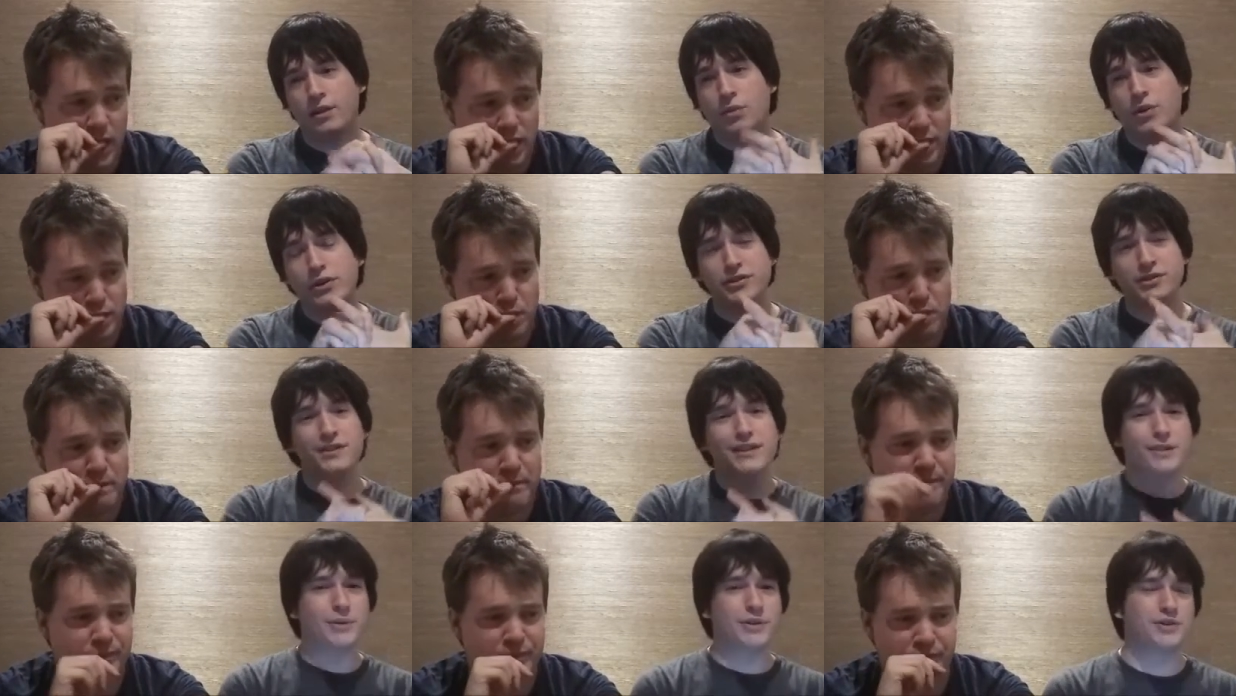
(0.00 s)
Speaker 1: well, here's the
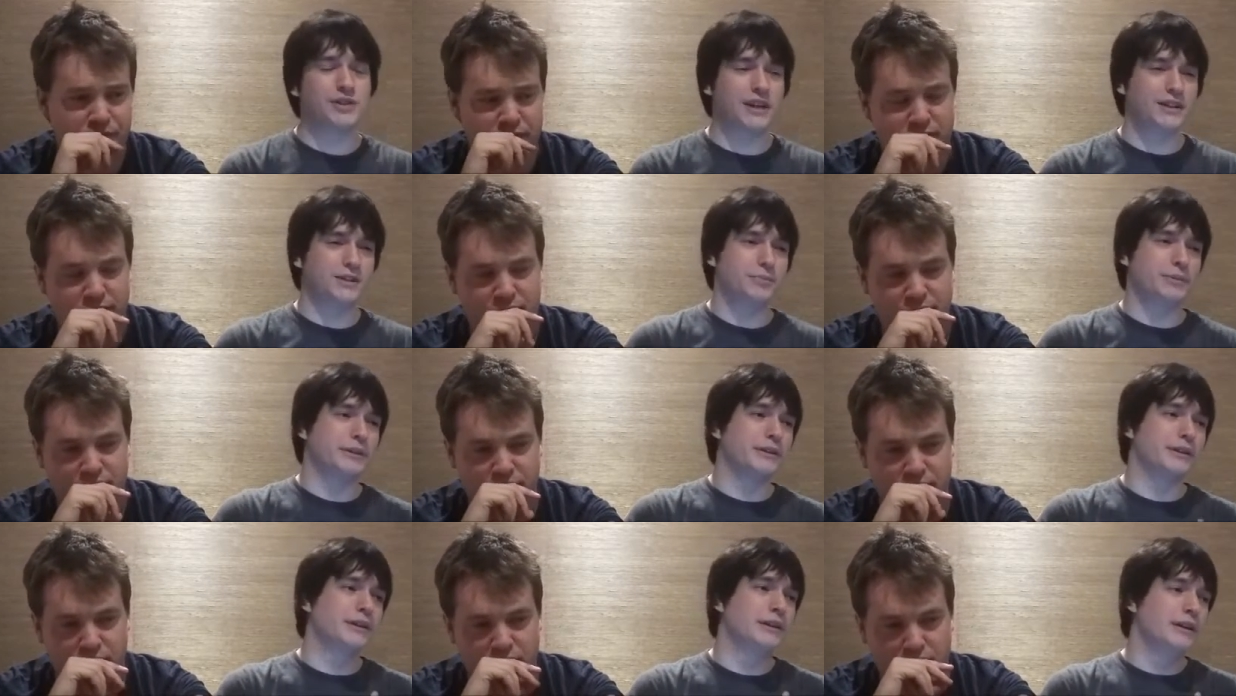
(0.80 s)
thing about
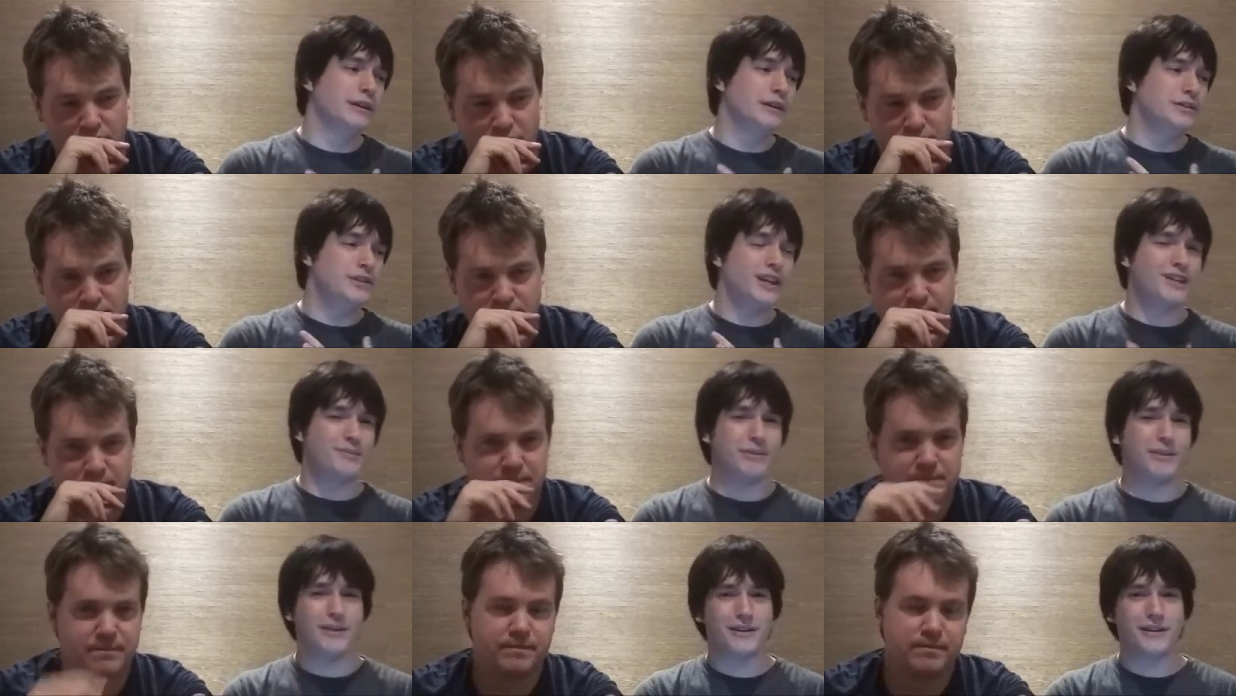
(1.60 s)
Shakespeare.
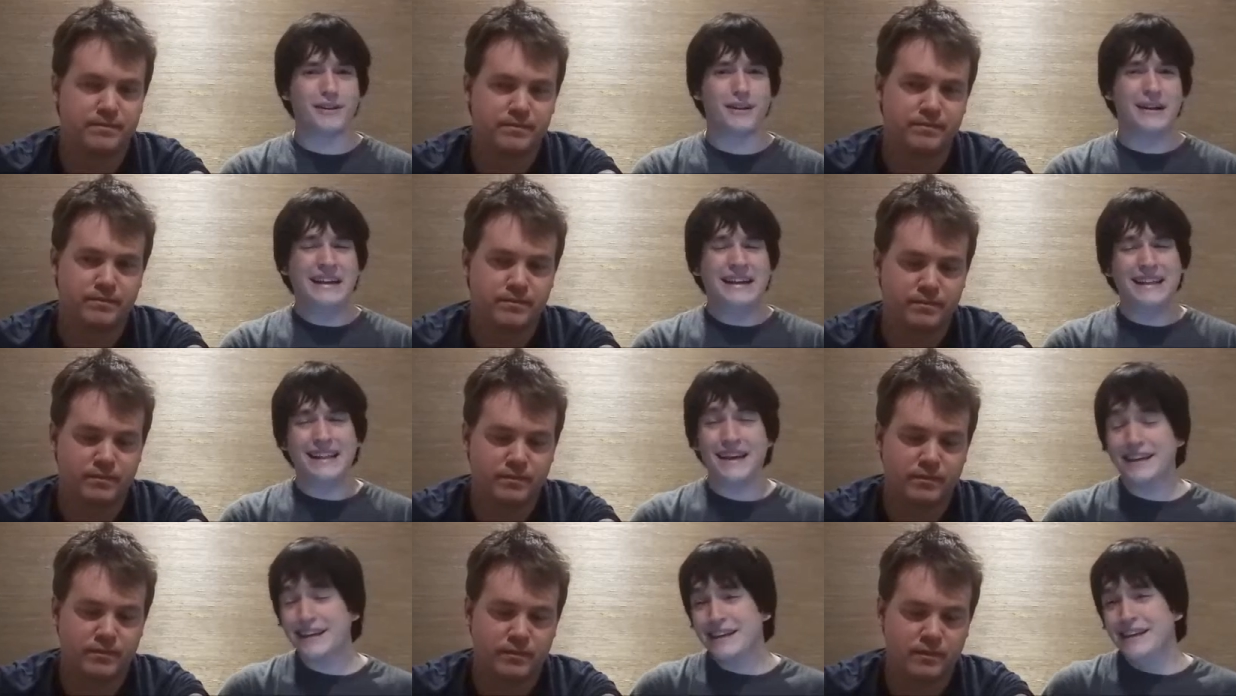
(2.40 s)
Shakespeare,
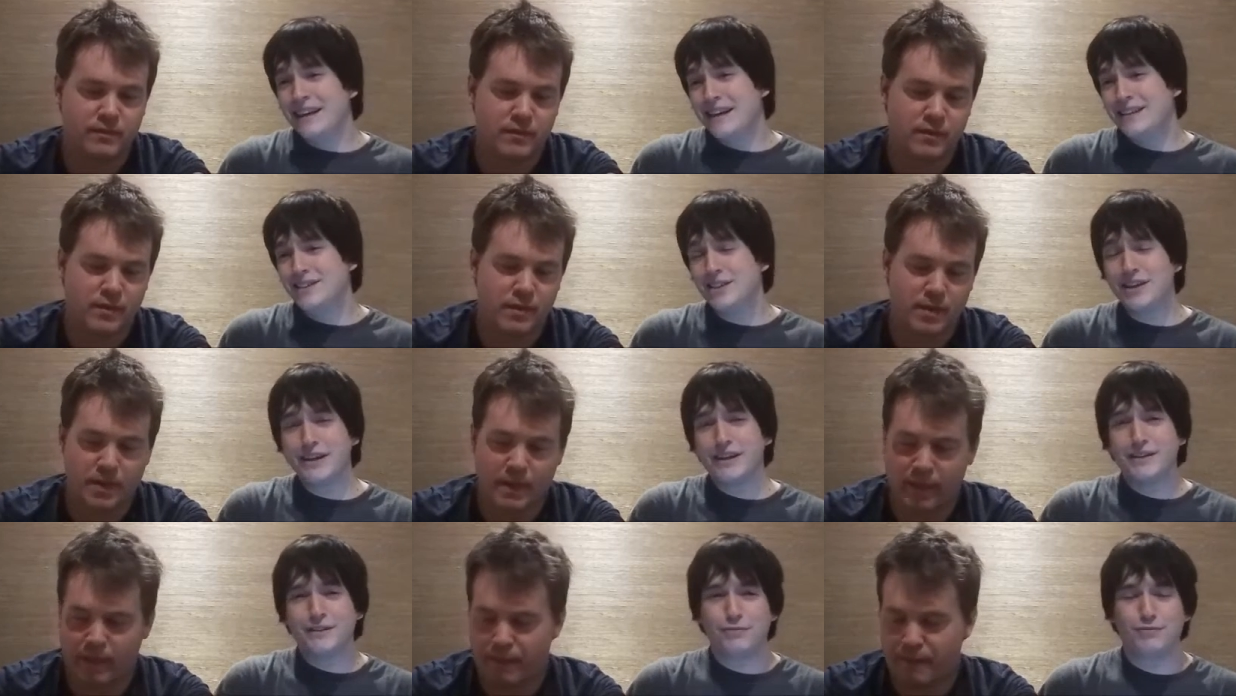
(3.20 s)
like, it's
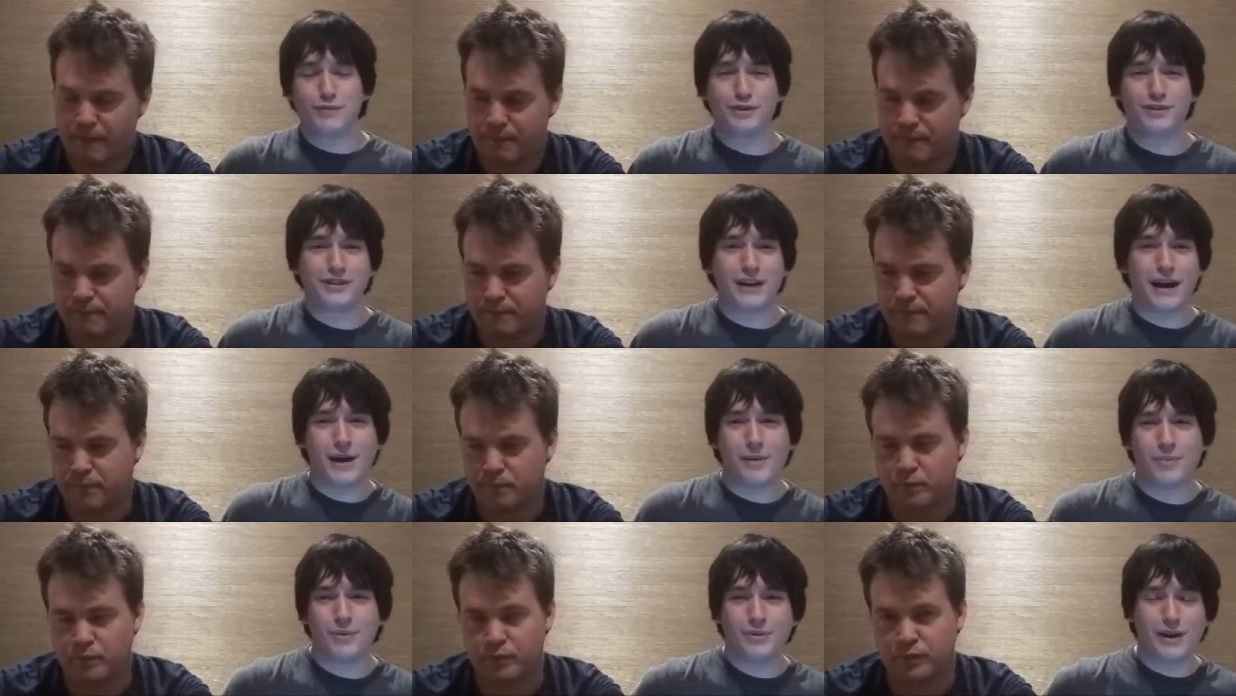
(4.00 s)
good for its
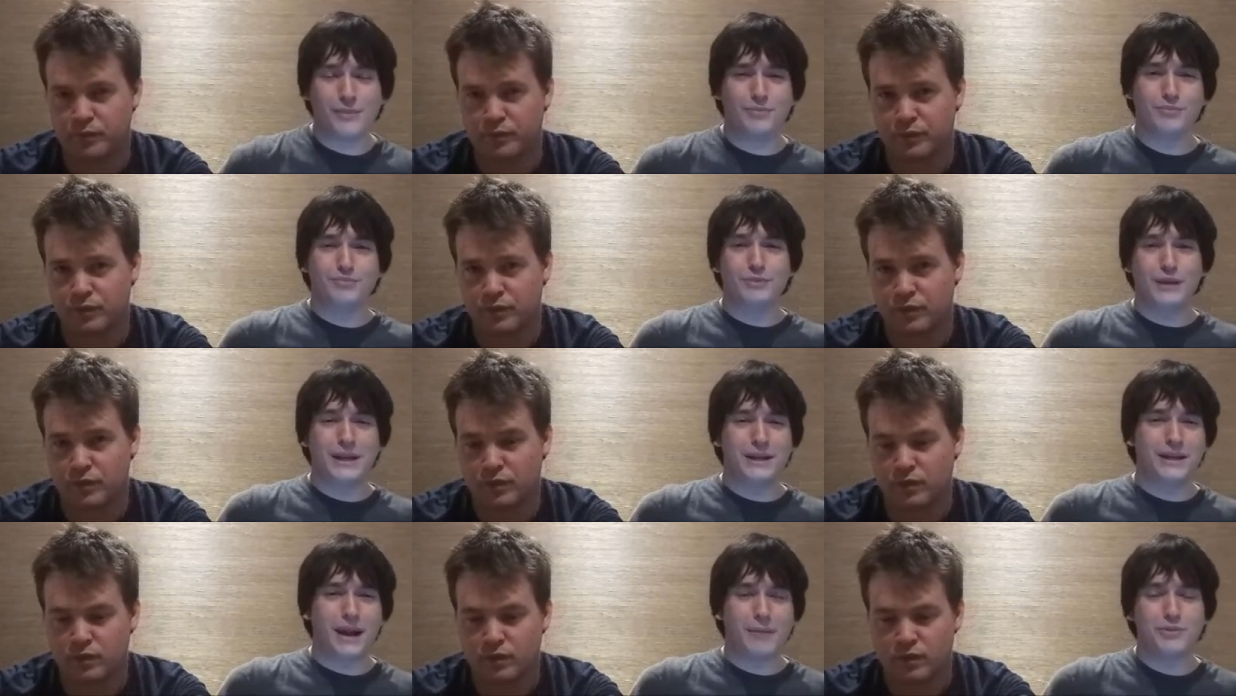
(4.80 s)
time, but when I'm in
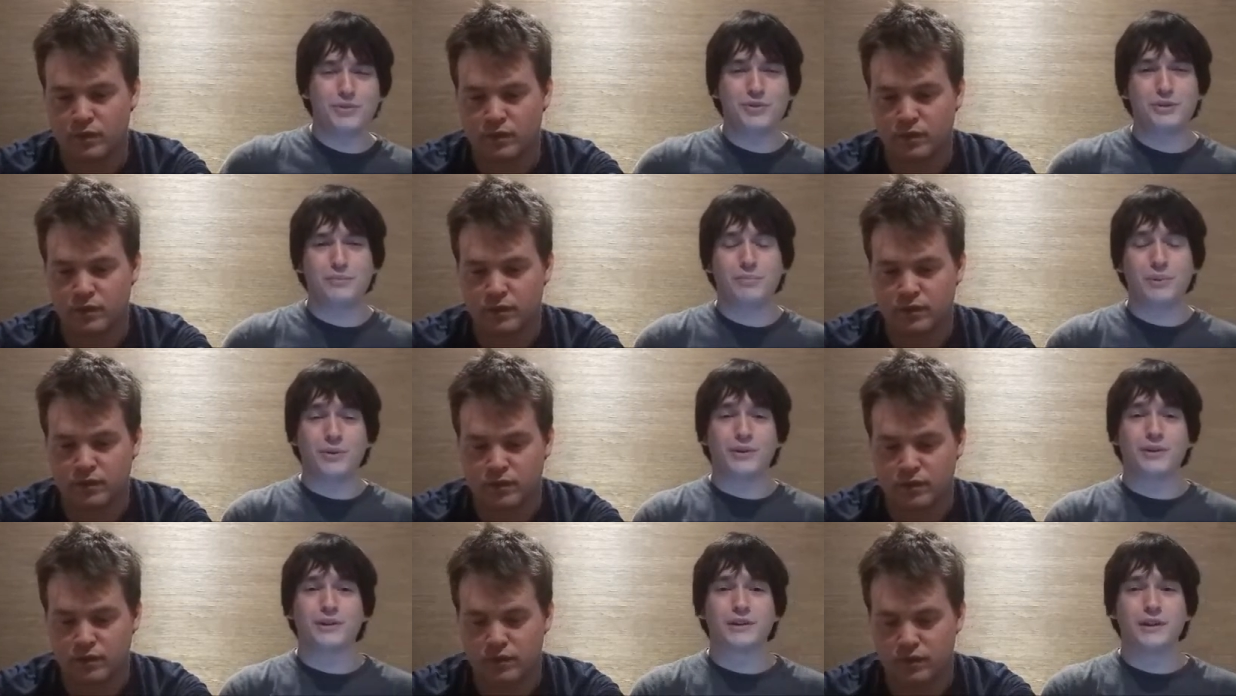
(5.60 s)
it, I'm usually
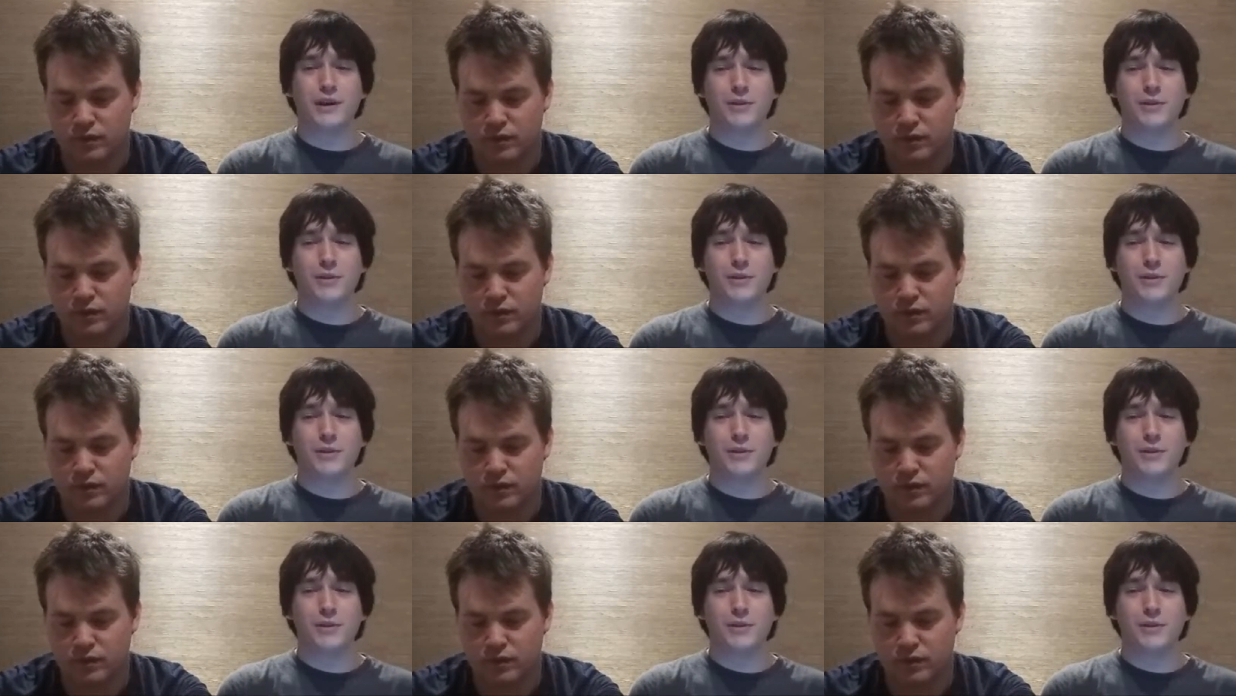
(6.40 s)
bored.